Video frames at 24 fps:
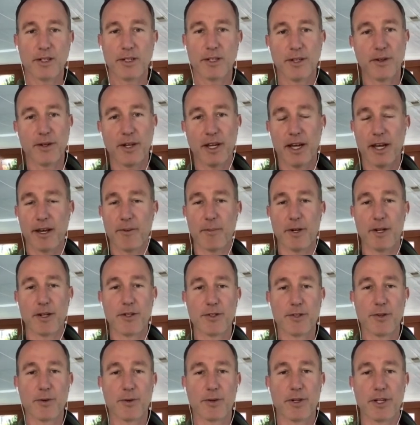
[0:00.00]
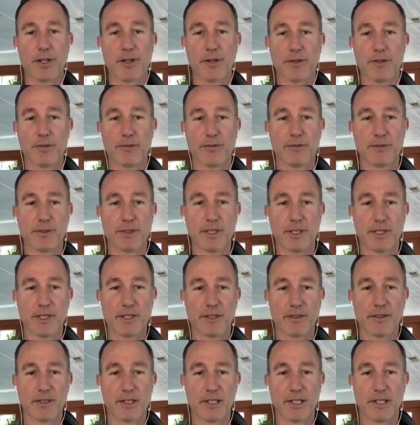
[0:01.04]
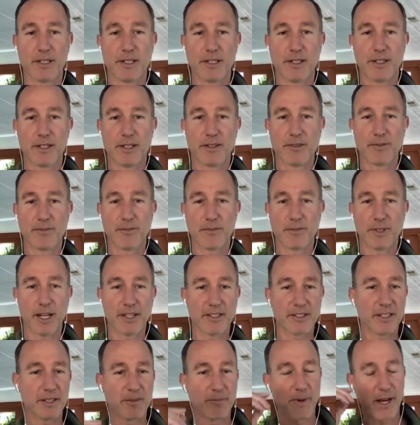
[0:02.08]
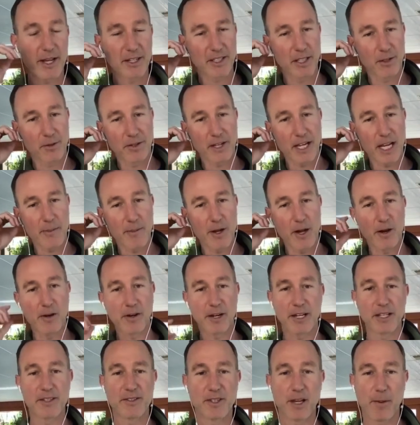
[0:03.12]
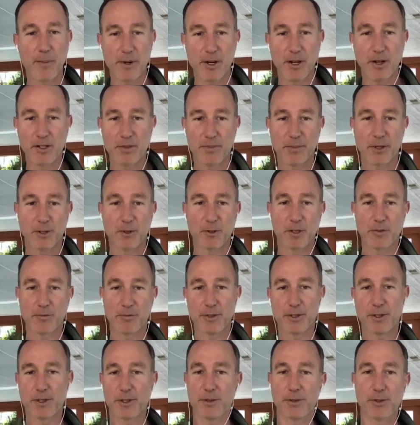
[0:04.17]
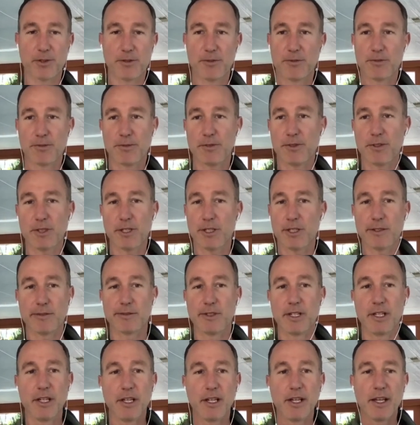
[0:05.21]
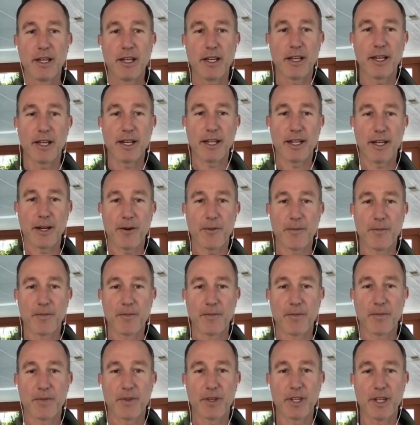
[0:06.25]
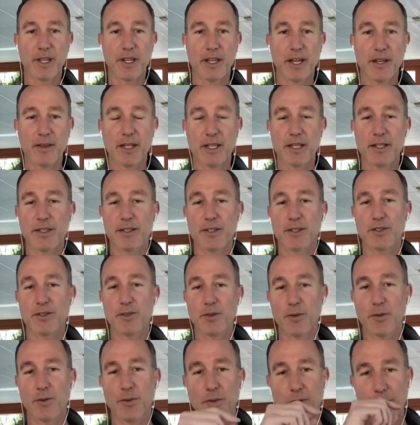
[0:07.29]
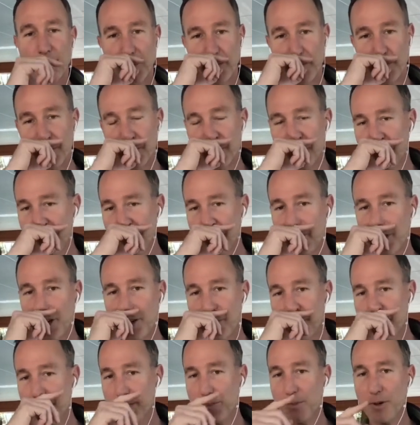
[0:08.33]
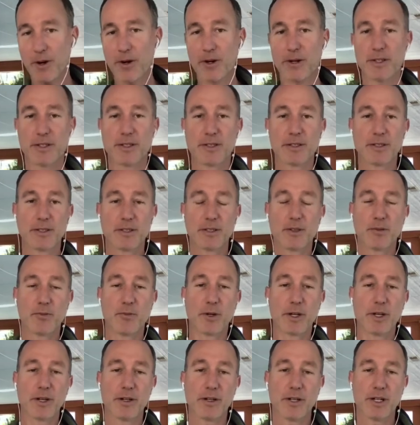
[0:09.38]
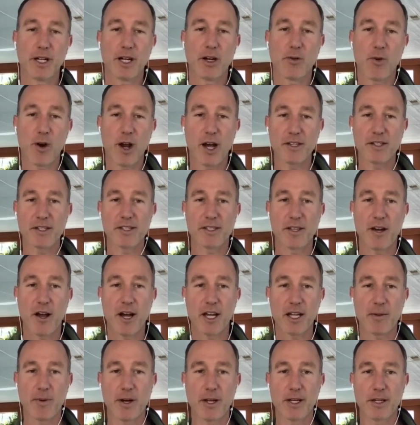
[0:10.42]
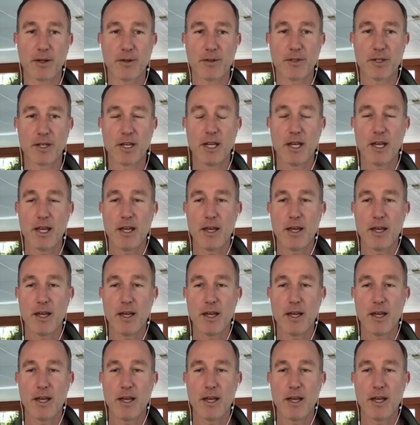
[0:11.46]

Oh, yeah, I made a joke here. I said Mike Taylor came out and he's dumping all his Bitcoin for Doge. Just kidding. Anyhow. And then, so the very first part where Ross is talking about, he goes,